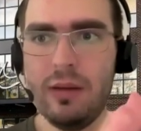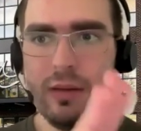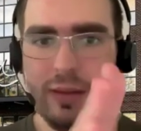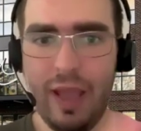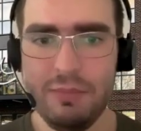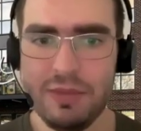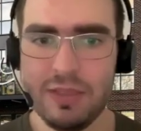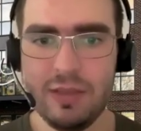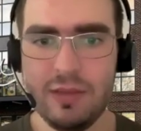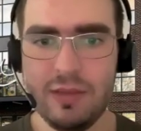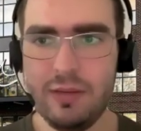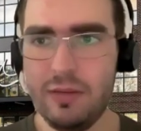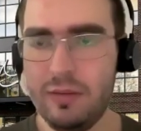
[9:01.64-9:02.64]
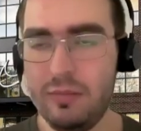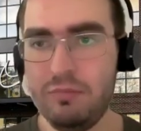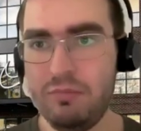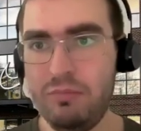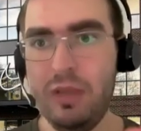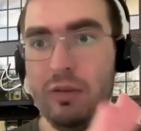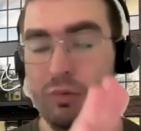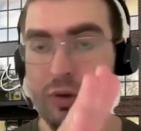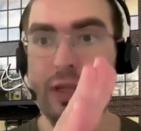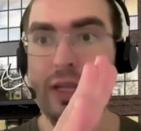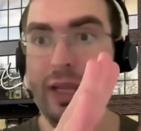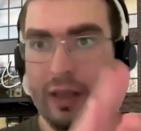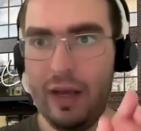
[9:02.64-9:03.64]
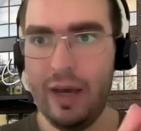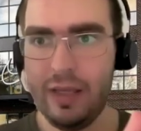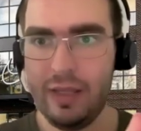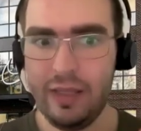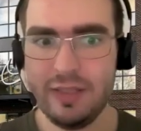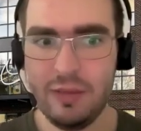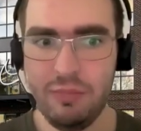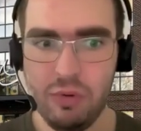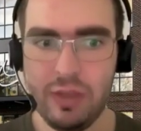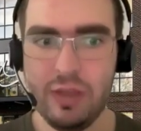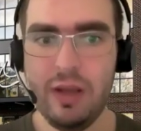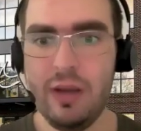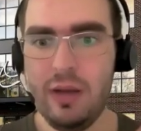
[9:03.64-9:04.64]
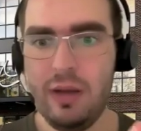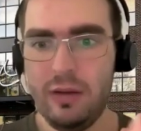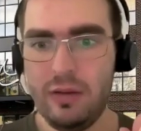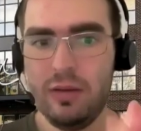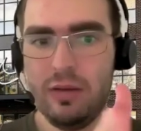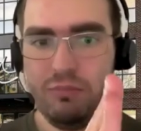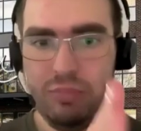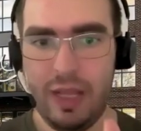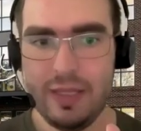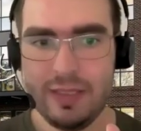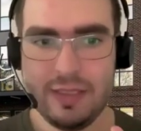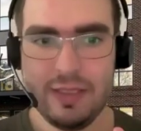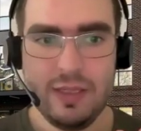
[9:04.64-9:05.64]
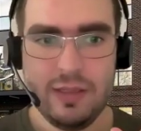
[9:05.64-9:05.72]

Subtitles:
types, including IDE support, plus